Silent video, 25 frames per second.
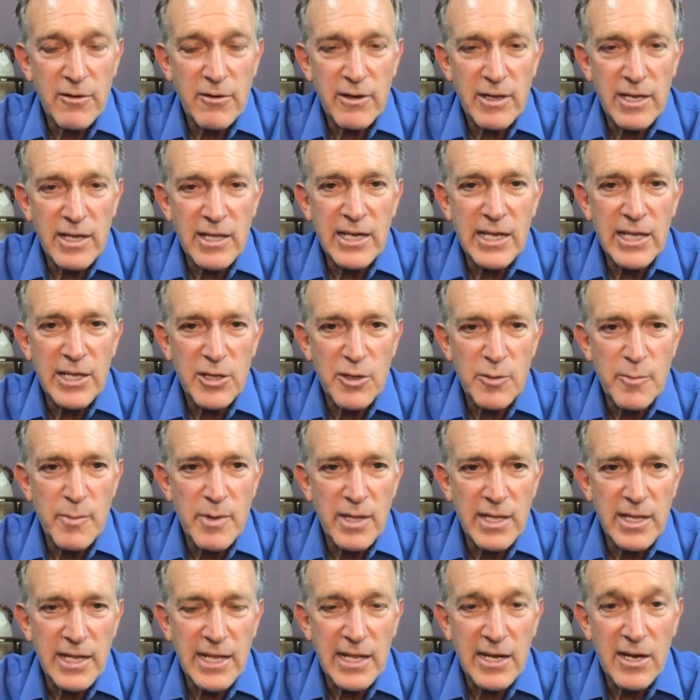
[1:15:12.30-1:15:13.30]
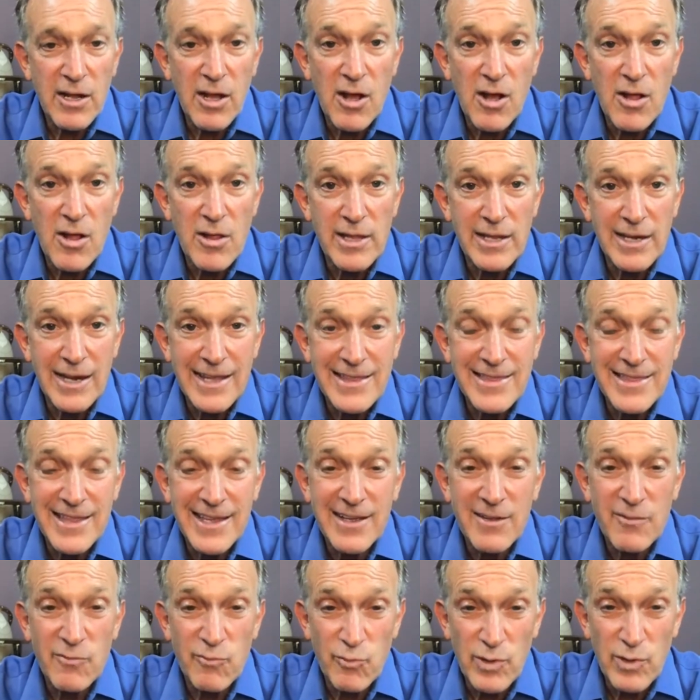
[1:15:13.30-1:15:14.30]
or any humility at all. And I
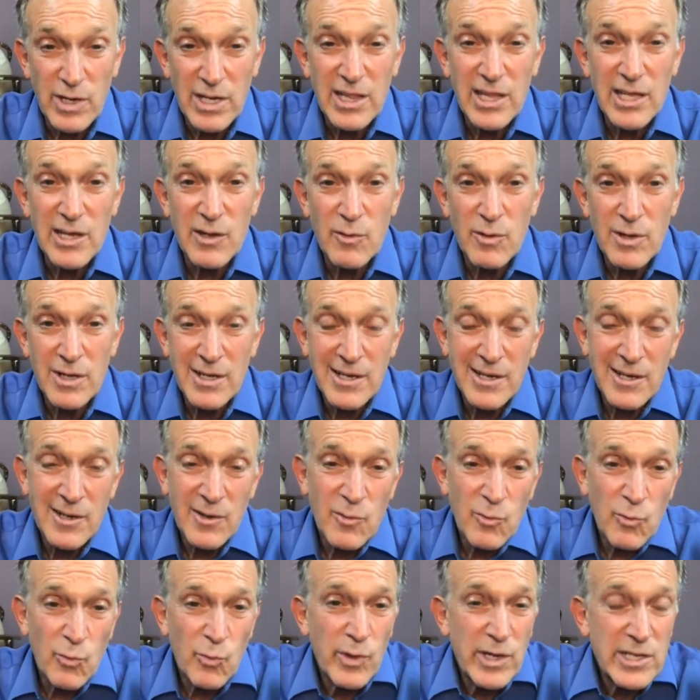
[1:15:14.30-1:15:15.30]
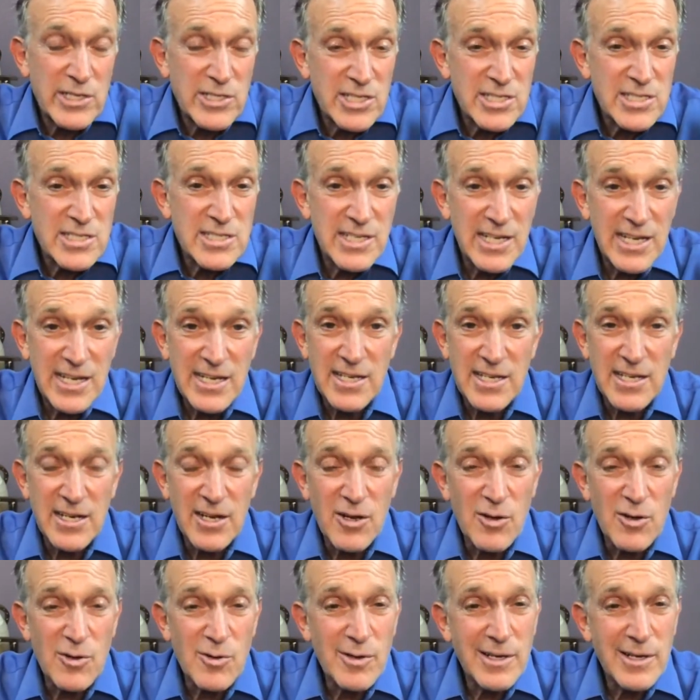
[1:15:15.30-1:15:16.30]
think really, we just need you
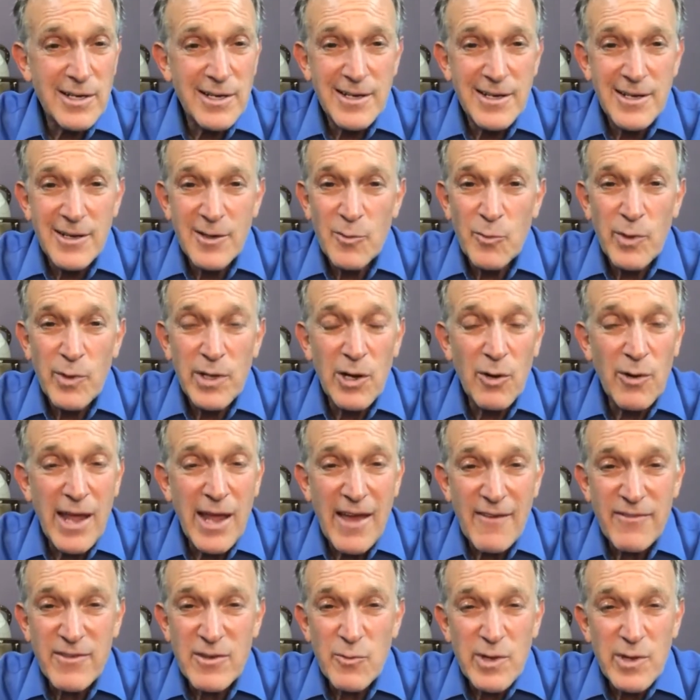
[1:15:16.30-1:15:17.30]
know, we don't have to.